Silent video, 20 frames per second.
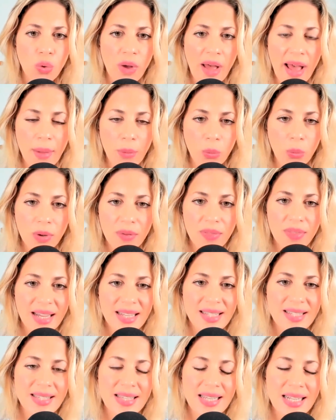And what does
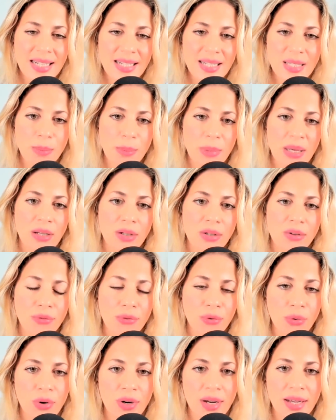this mean
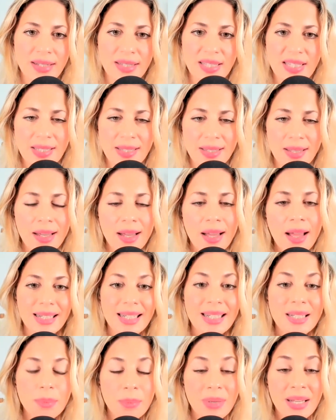for us?
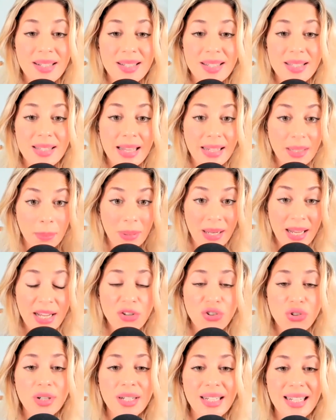It means that
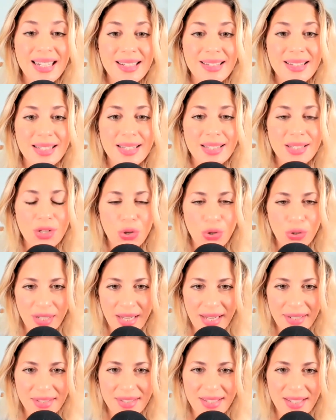pleasure is
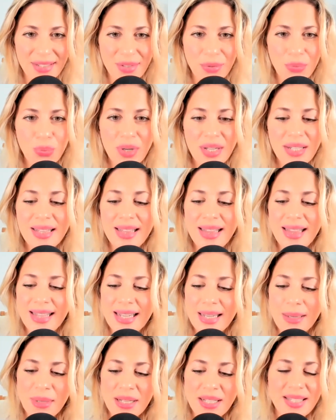connected with
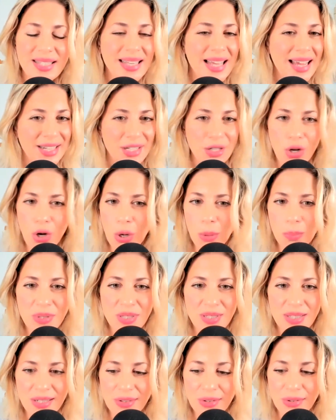limits and
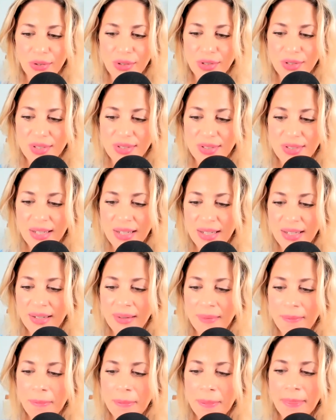obstacles.
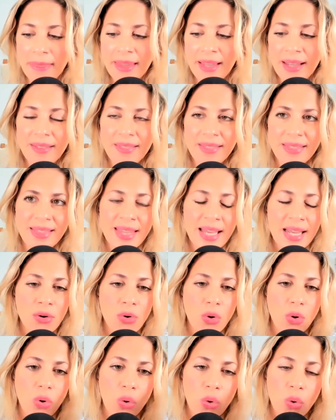There
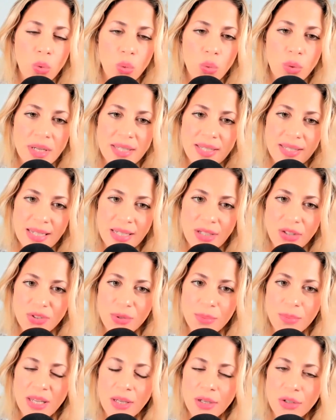always needs to
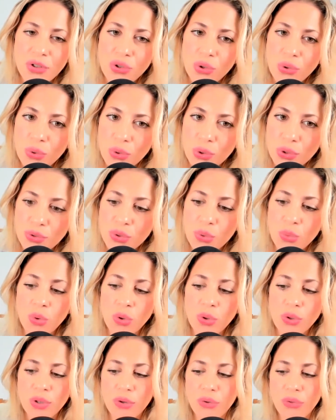be a door to
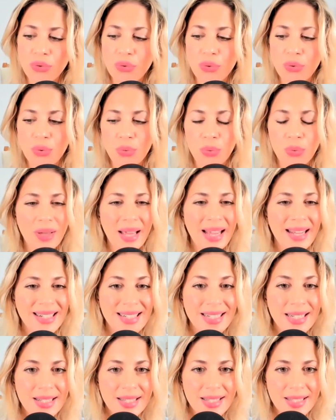walk through, a
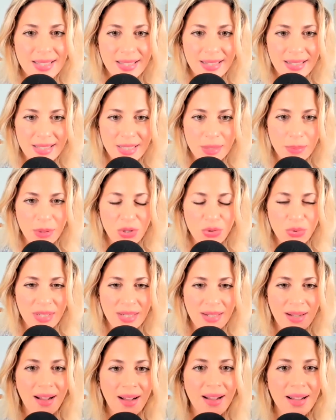distance between
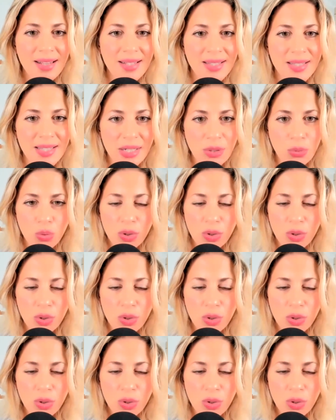us and